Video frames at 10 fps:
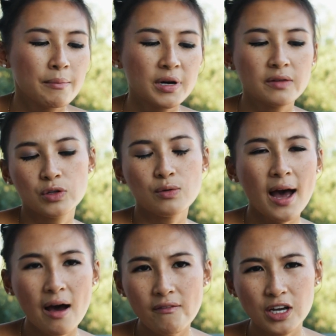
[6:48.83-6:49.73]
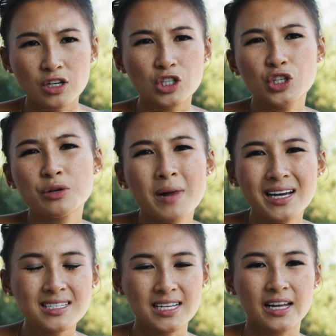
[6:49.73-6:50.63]
But if you have a good
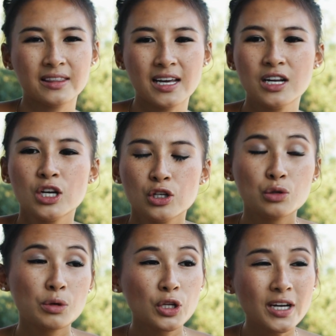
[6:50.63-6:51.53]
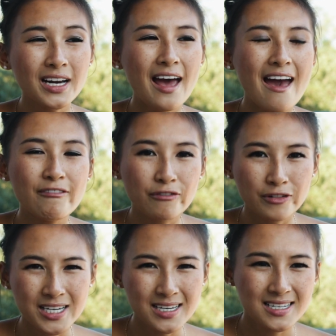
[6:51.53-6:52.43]
mindset, then you will look at
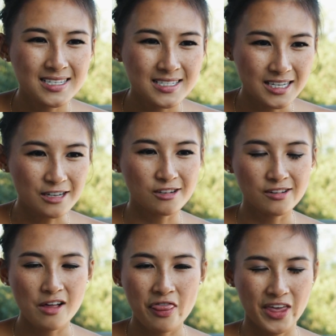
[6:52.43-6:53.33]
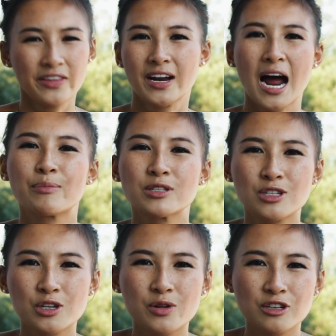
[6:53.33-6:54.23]
every single thing that
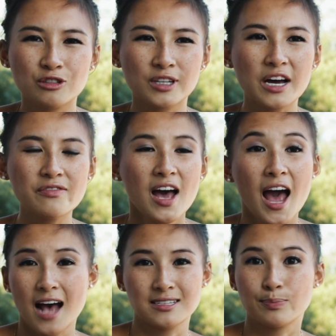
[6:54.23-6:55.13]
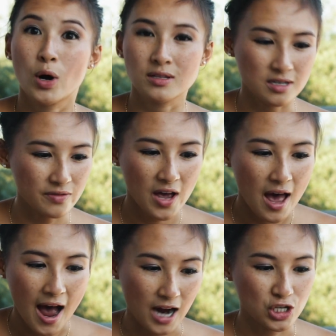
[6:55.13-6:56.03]
happens to you in your life as a positive
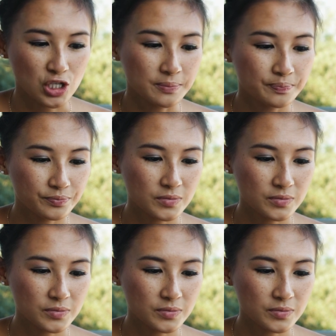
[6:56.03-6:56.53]
action.